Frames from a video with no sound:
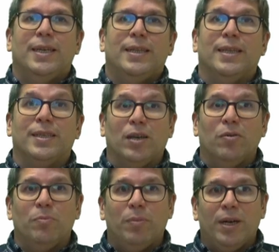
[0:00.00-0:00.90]
The
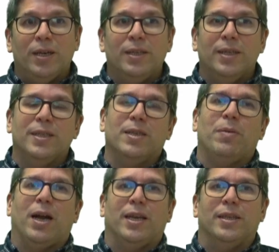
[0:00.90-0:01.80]
second part is the
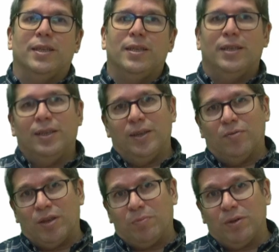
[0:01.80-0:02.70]
backend,
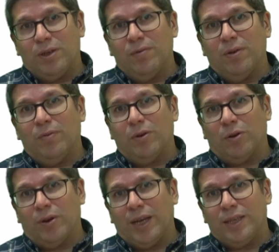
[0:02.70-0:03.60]
responsible for
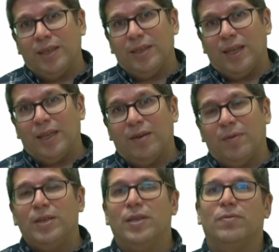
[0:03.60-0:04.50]
connecting
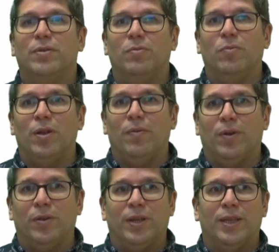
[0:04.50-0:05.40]
databases with
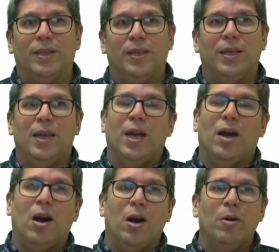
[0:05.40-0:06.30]
frontend.
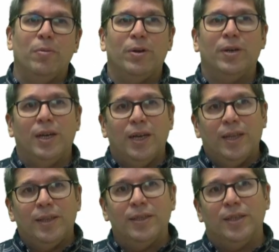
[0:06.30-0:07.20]
However,
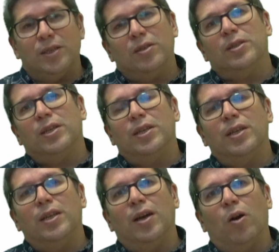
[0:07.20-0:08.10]
this is not the
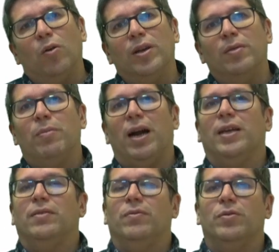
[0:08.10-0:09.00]
only
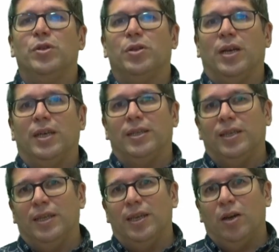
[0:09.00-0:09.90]
backend functionality.
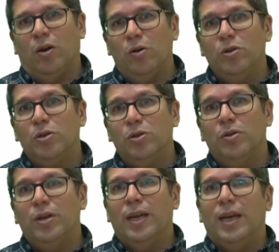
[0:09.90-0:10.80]
Also,
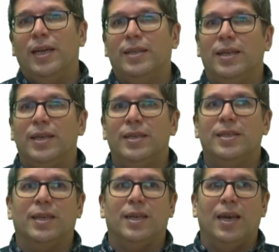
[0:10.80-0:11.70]
it
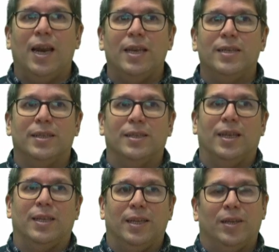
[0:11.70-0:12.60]
cleans and analyzes
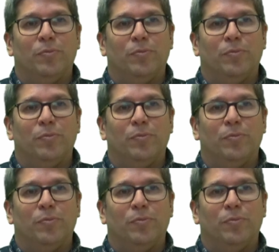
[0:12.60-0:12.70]
data.